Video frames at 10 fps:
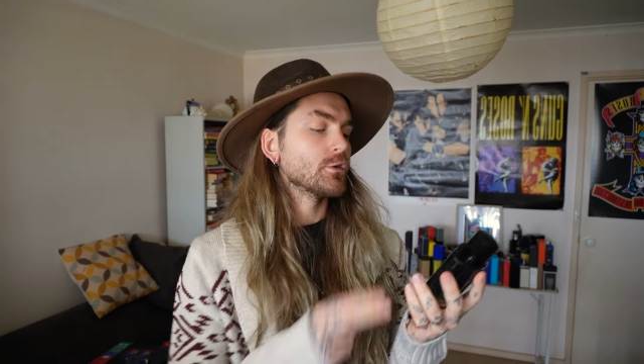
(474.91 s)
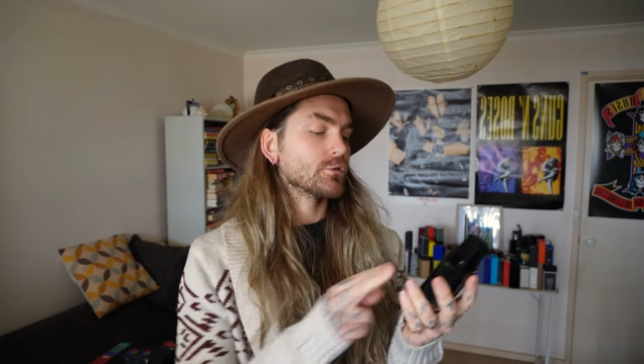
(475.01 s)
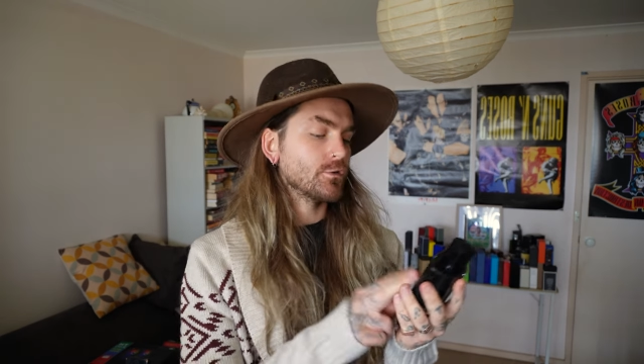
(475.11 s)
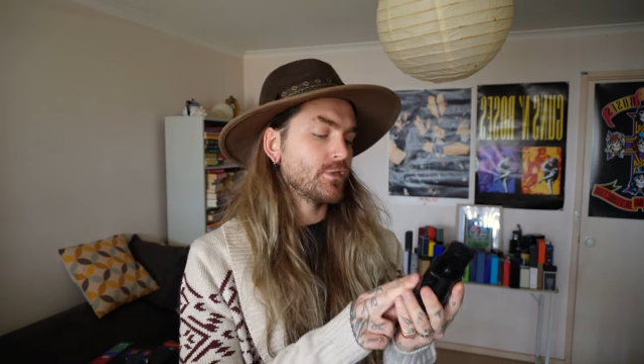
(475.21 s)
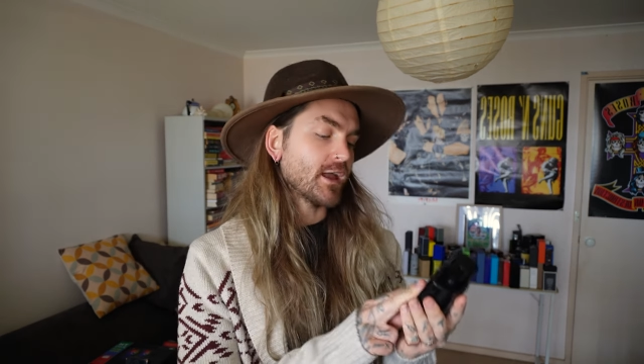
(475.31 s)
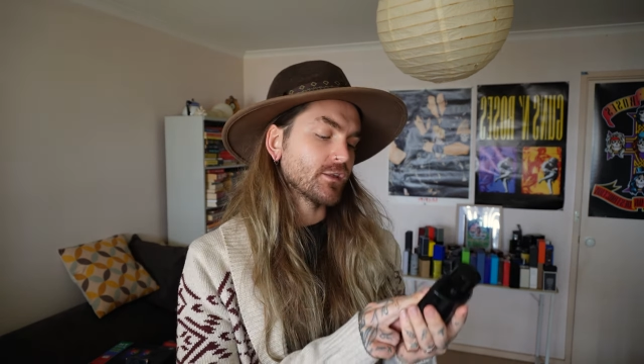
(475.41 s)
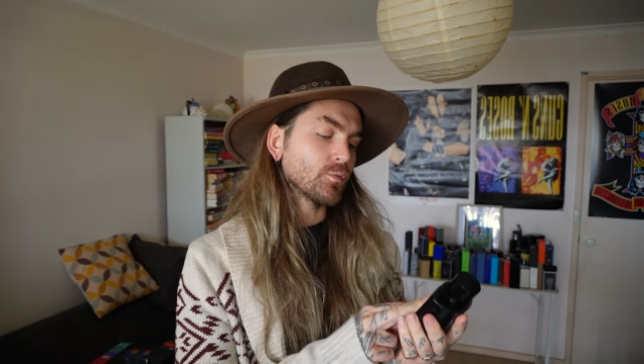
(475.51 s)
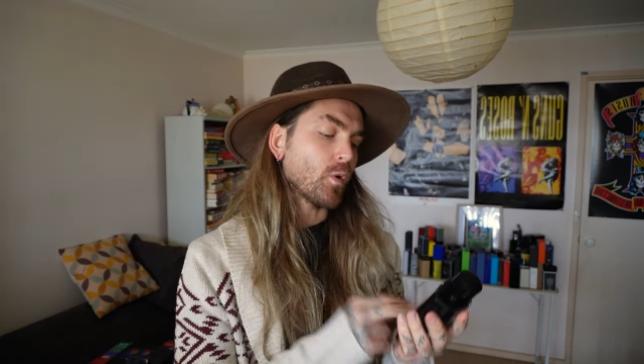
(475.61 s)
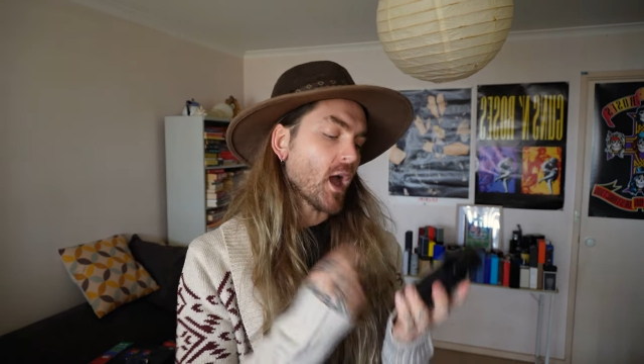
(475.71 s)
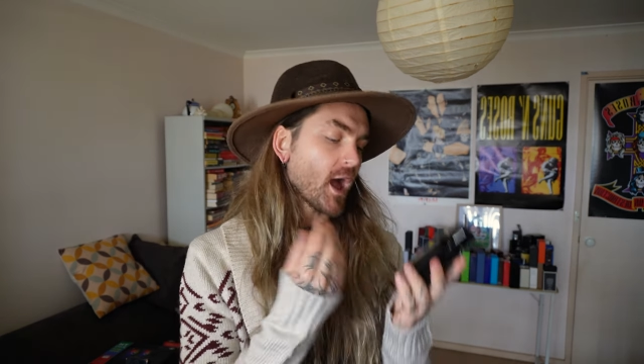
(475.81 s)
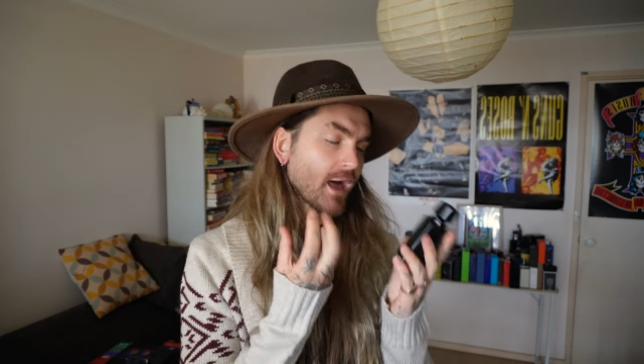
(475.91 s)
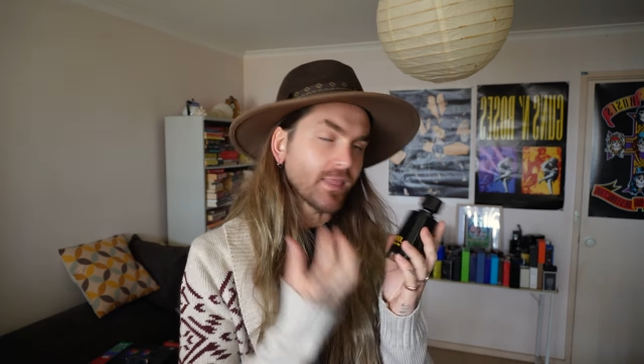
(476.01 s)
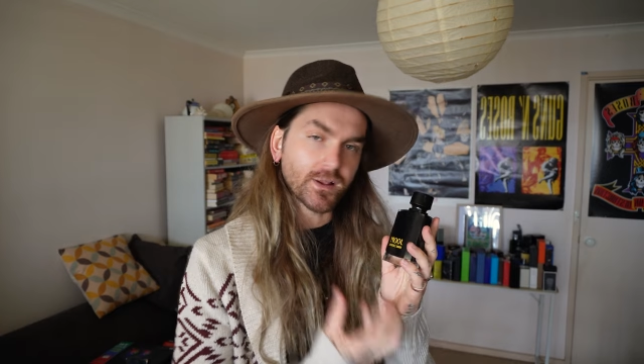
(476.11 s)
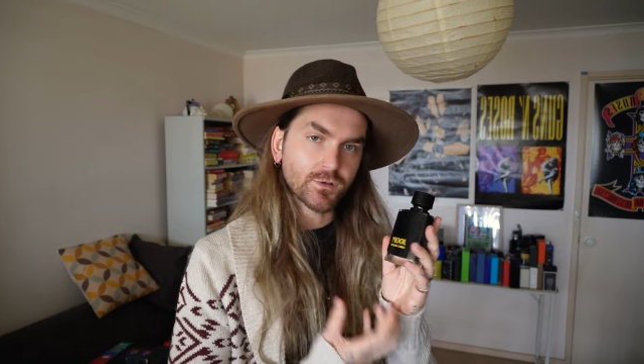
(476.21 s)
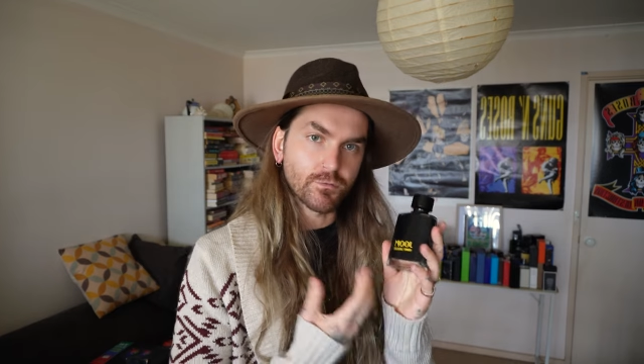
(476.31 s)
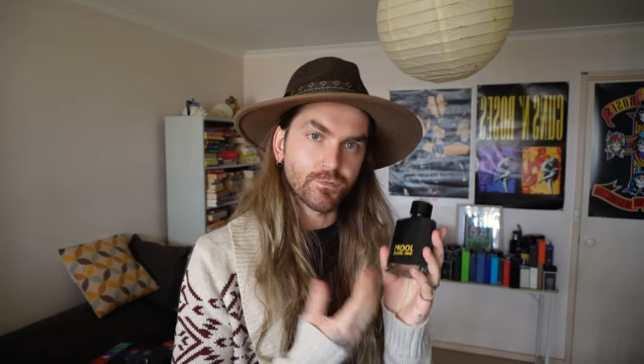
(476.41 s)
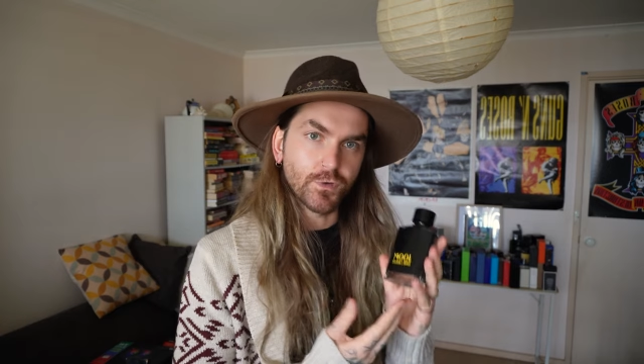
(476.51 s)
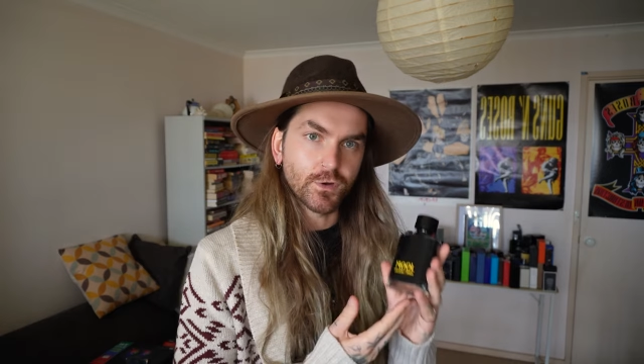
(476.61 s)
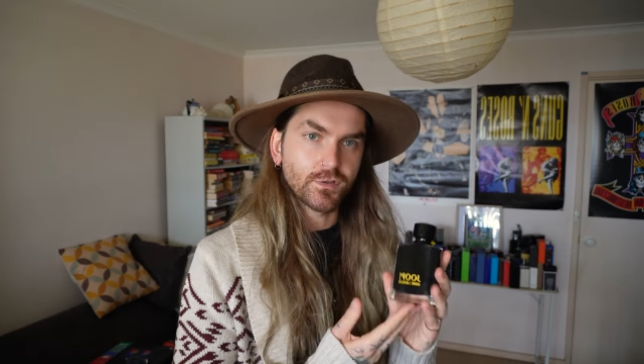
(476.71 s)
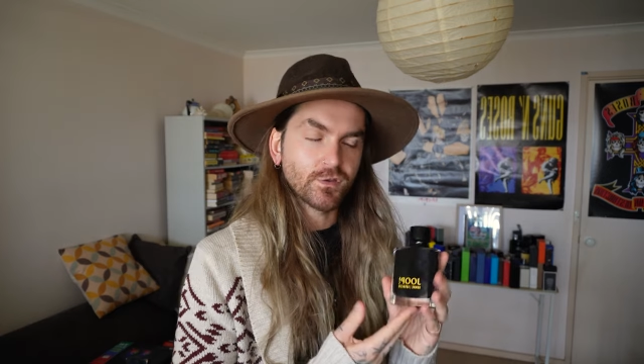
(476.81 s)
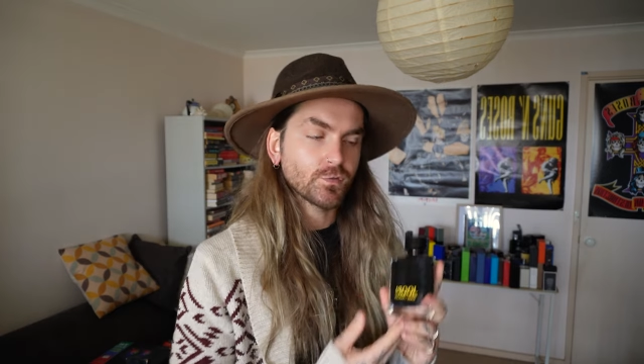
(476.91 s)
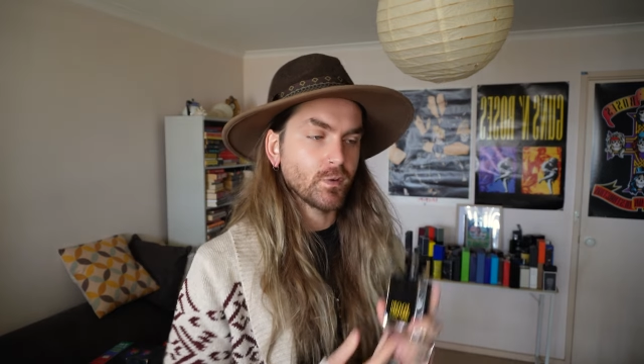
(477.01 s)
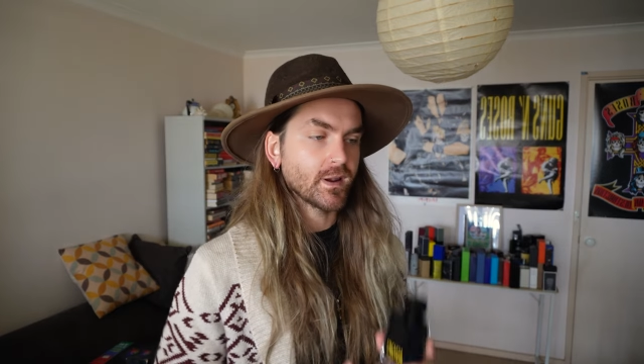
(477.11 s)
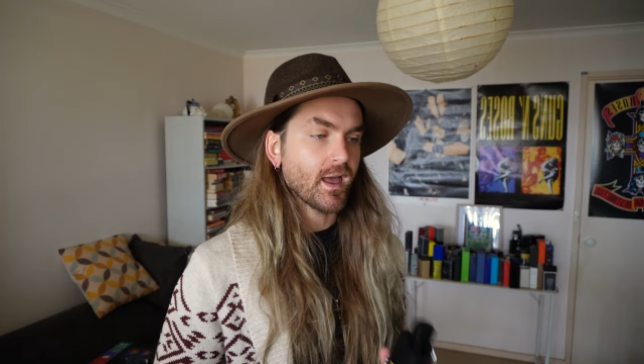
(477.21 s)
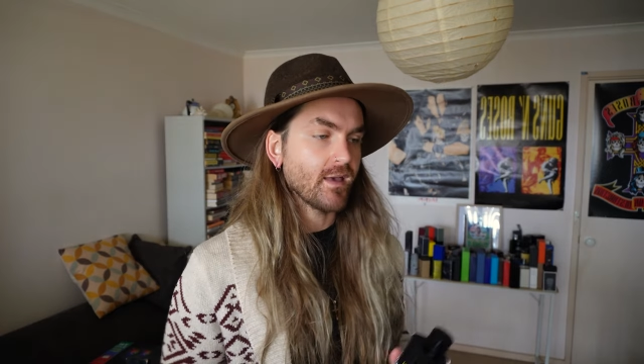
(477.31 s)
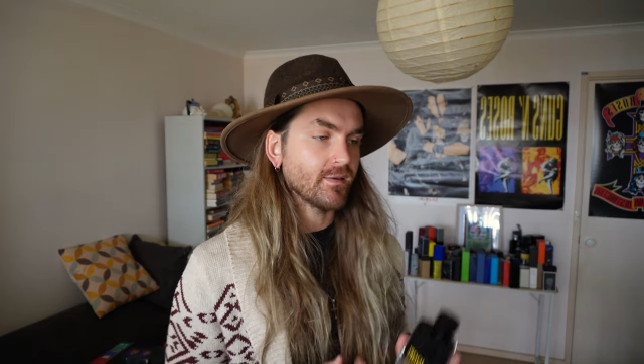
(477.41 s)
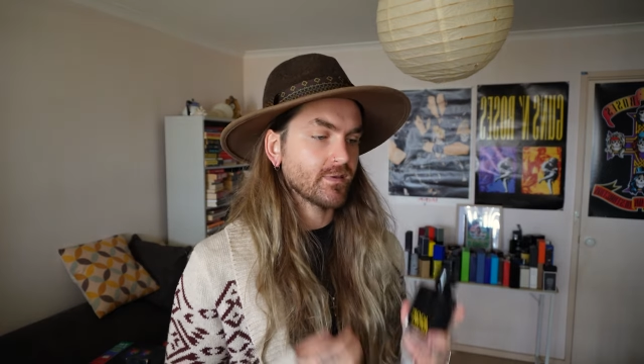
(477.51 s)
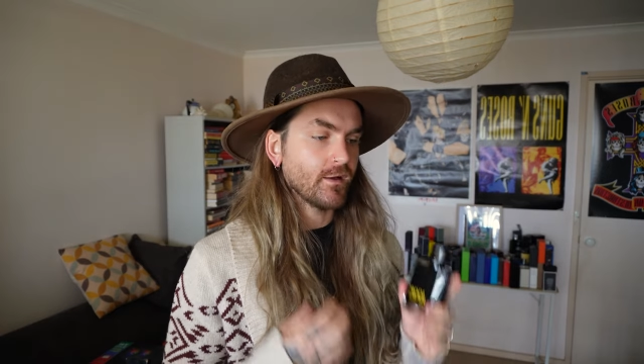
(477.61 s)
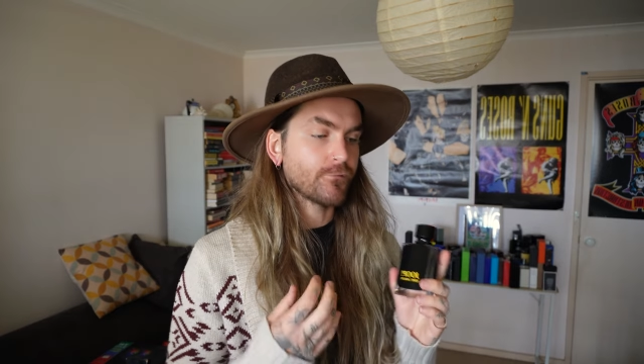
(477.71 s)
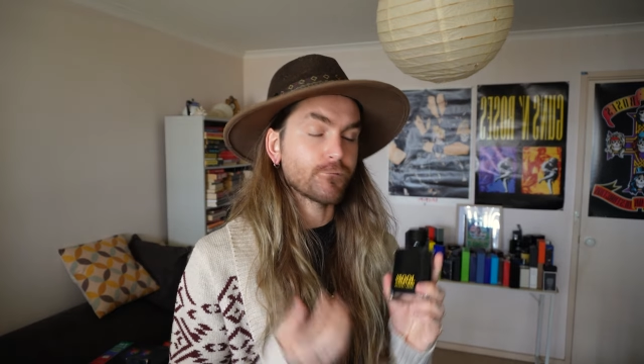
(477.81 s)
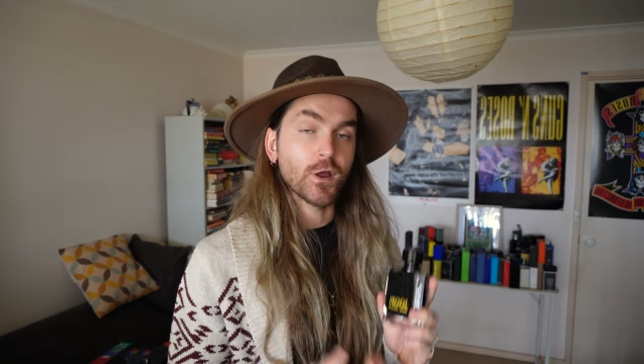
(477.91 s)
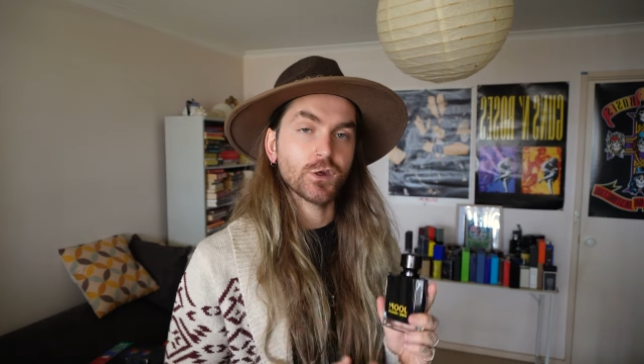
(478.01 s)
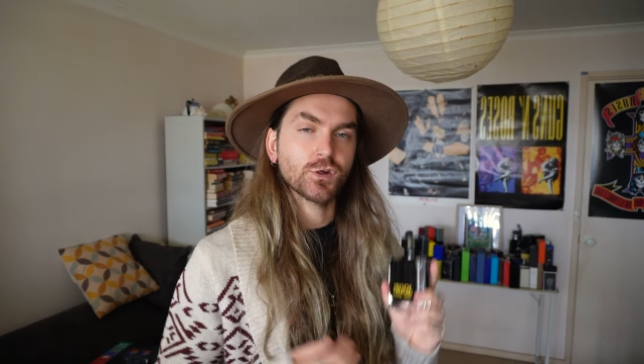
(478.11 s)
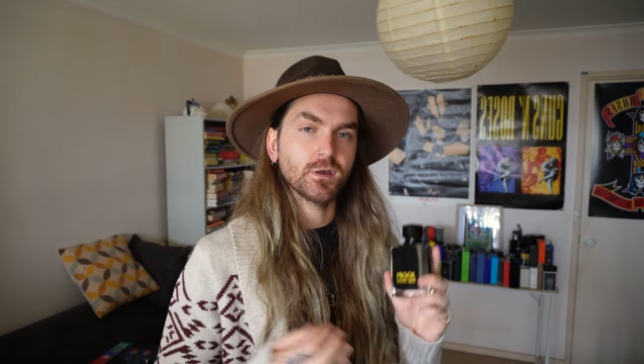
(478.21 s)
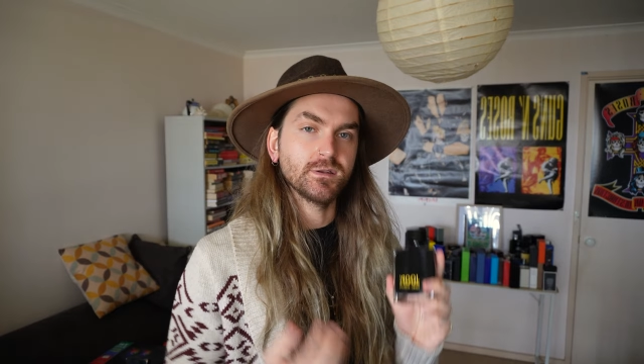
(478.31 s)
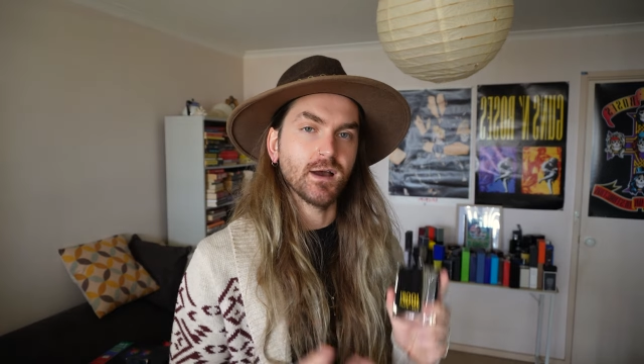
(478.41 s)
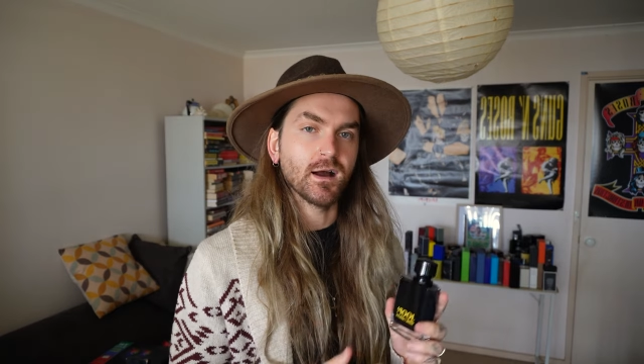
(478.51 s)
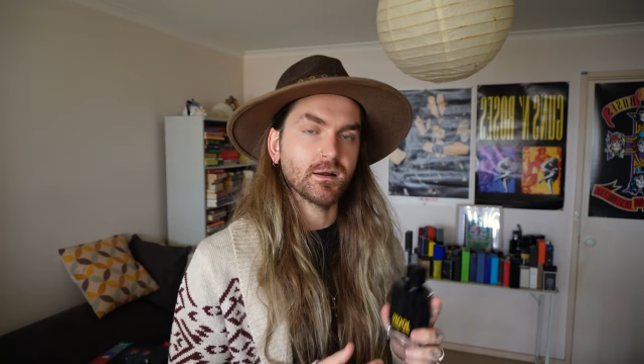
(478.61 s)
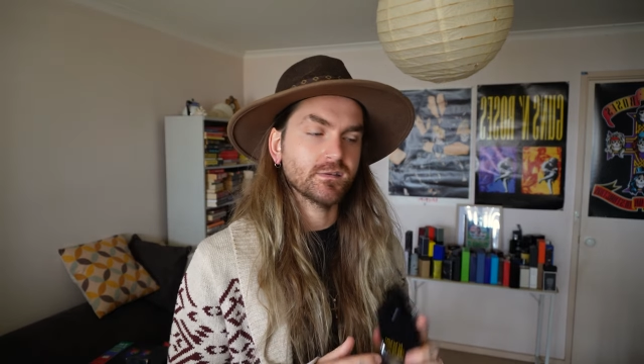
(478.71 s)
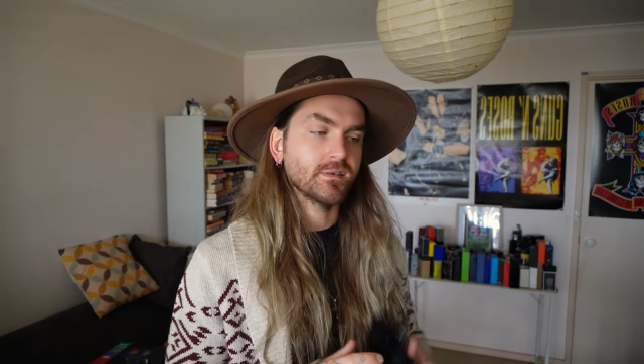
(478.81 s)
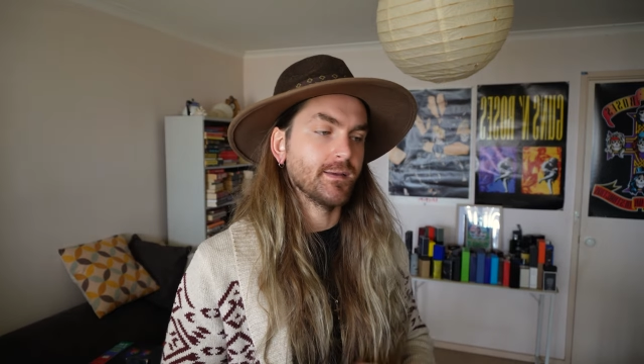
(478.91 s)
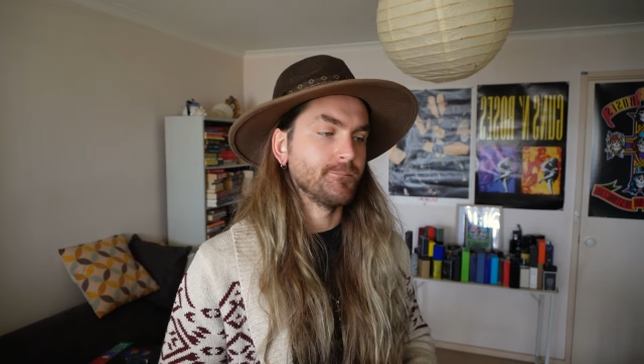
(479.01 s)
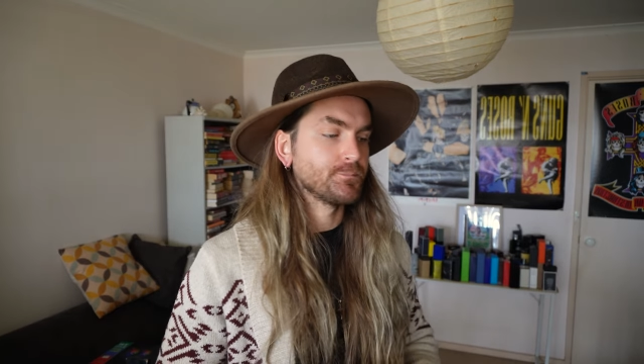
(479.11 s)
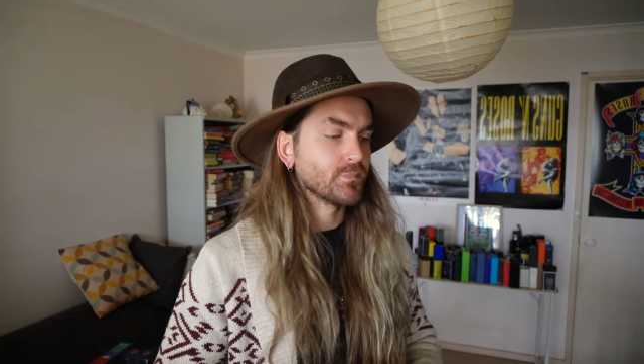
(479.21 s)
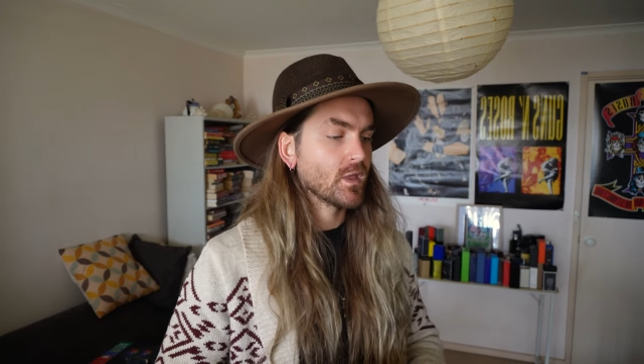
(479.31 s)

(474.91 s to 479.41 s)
so that is why I like to refer to this one as a fresh, dark scent.